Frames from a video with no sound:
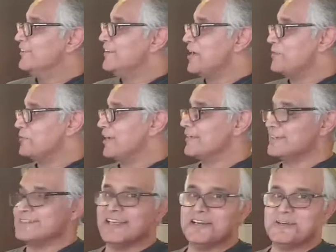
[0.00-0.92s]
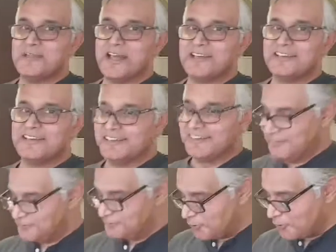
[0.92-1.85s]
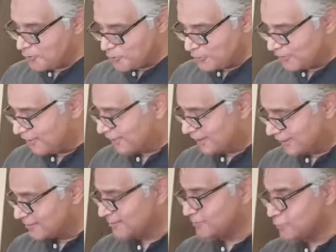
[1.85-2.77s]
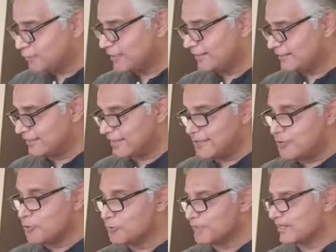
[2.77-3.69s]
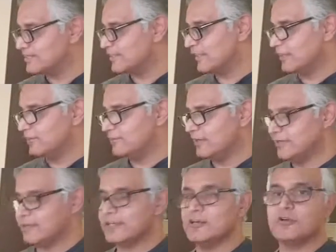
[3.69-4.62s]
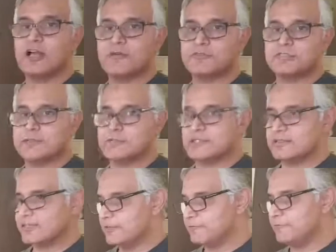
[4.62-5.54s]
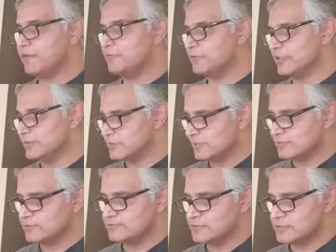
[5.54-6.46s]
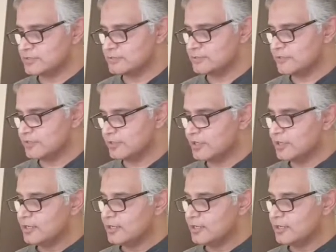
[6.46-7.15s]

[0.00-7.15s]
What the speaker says: And I can tell you that. So it's good that they know that skill and they can look after themselves. They can fend for themselves, which is important.